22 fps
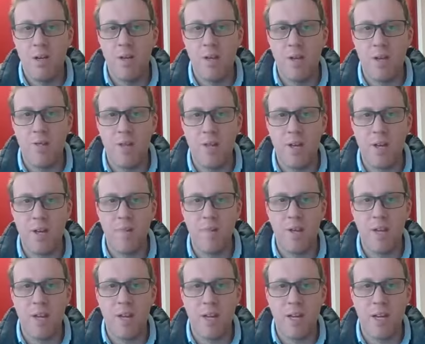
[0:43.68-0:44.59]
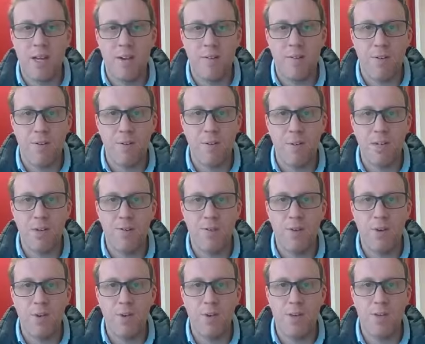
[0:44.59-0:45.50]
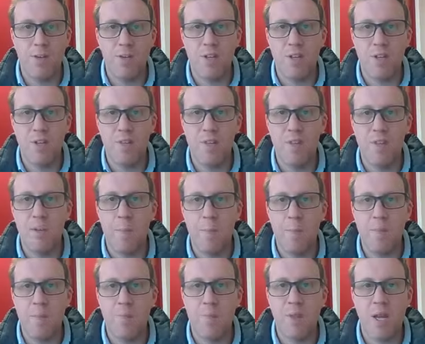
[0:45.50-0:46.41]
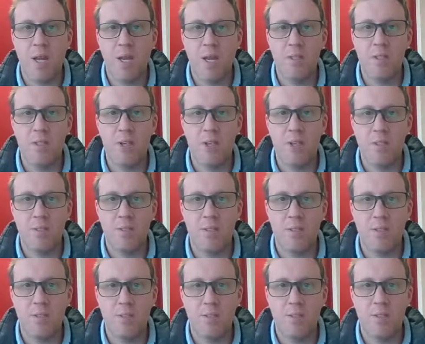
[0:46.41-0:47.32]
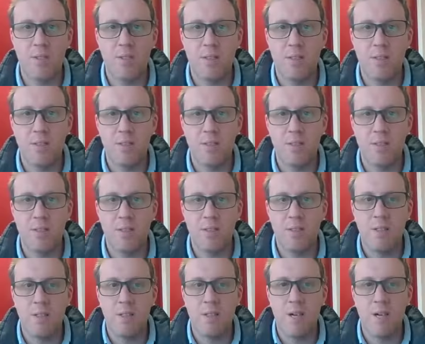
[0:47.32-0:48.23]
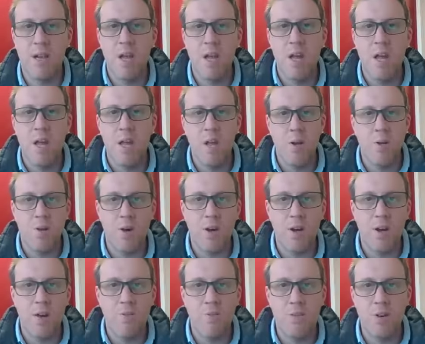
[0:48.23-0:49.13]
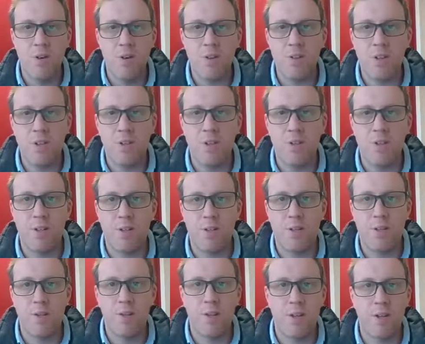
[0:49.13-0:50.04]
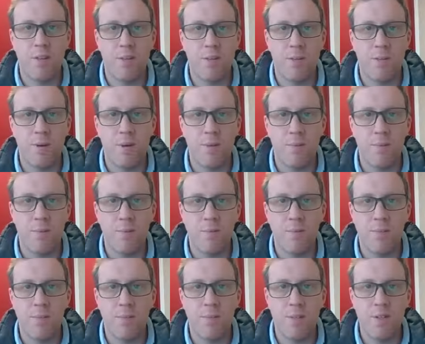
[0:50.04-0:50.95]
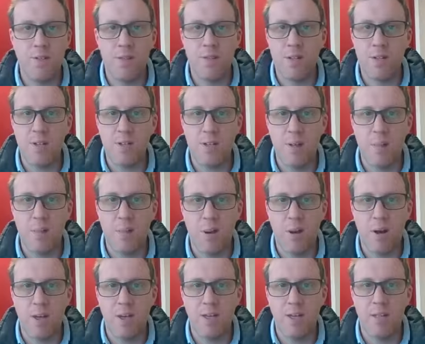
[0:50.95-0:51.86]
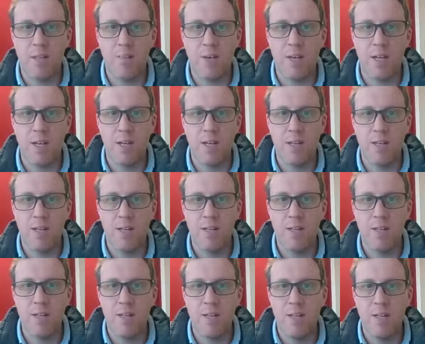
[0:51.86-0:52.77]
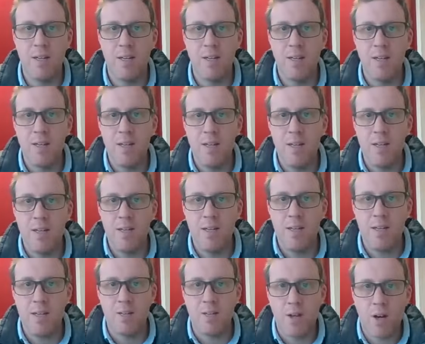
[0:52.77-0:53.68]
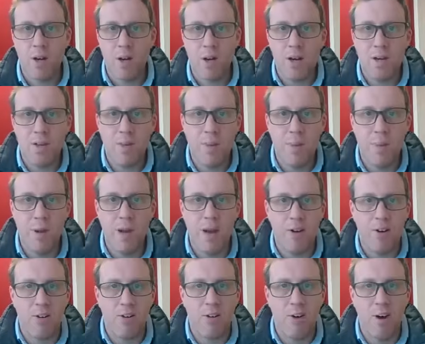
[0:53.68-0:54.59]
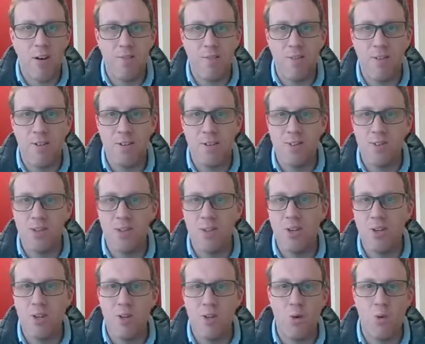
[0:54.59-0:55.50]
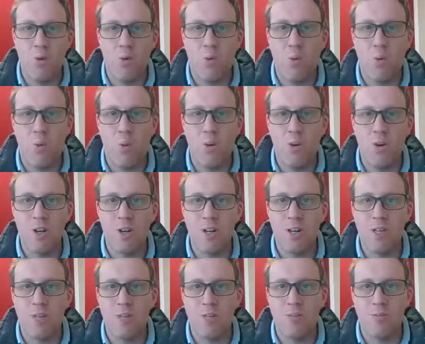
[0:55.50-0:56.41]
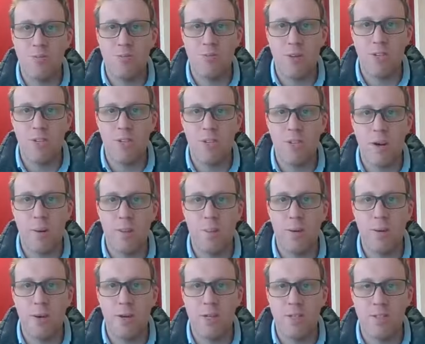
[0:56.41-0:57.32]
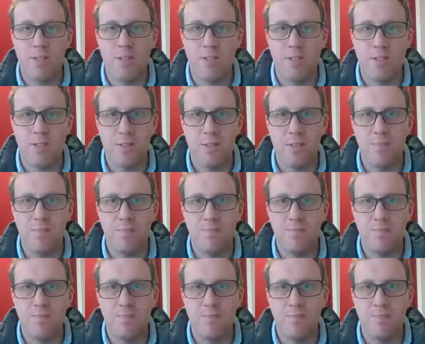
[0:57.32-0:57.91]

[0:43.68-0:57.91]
The theme that I get from these verses is injustice. When I first looked at this, I thought, this doesn't apply to me. The title of the paragraph is Warning to Rich Oppressors.